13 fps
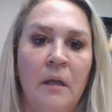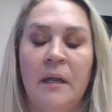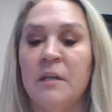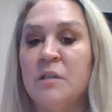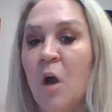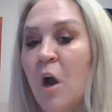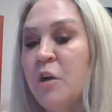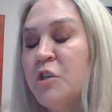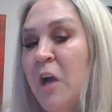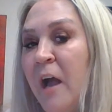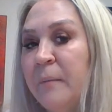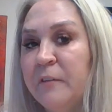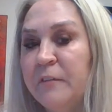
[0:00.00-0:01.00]
It's our
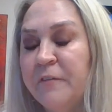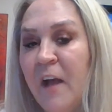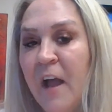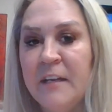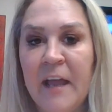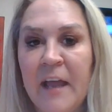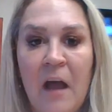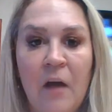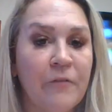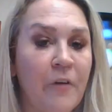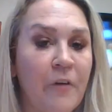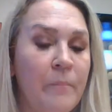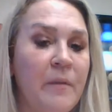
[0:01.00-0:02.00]
job to find out
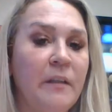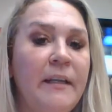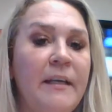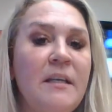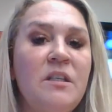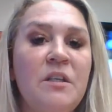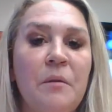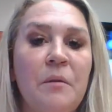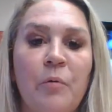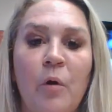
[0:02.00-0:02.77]
from the listing